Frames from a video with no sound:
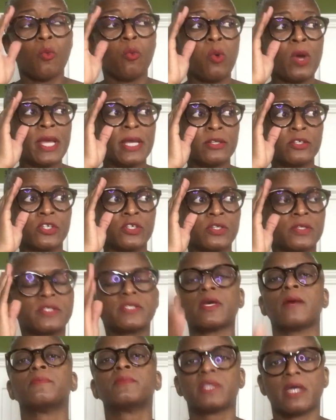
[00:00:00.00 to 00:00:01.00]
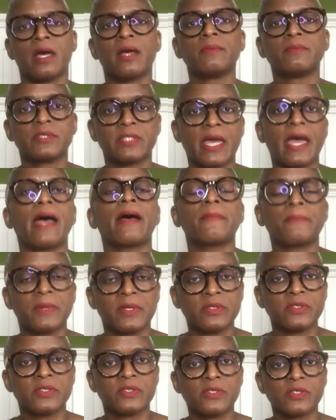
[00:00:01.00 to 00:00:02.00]
which sometimes
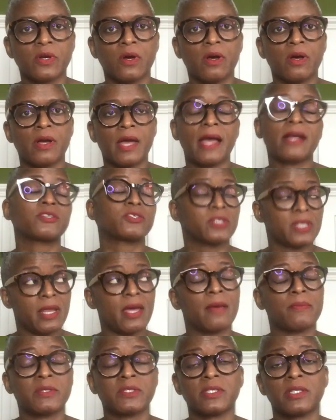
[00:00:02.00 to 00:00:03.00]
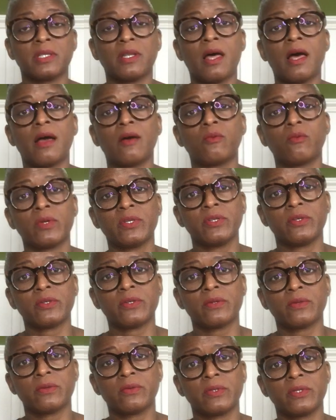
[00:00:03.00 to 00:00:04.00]
happens, actually happens a lot when
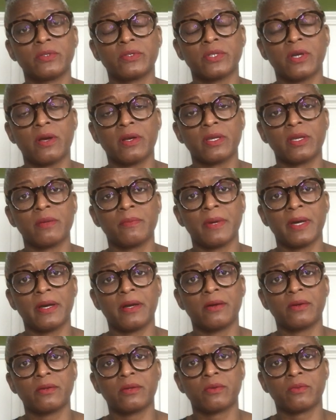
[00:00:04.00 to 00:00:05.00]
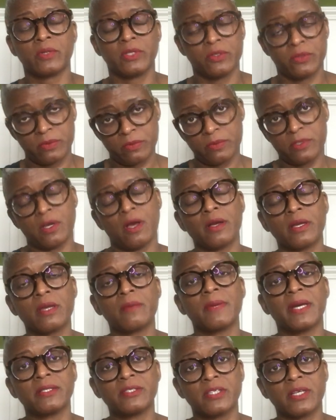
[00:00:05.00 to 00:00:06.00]
you're talking
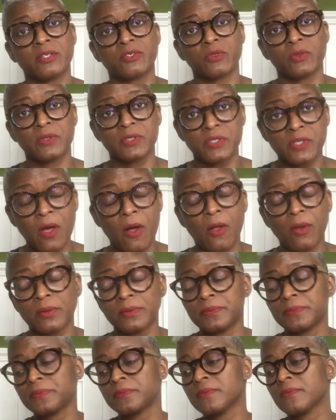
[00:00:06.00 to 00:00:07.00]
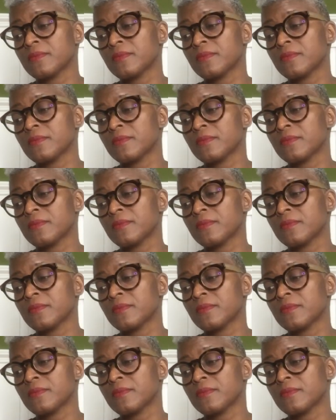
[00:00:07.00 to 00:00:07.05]
about sexual assault.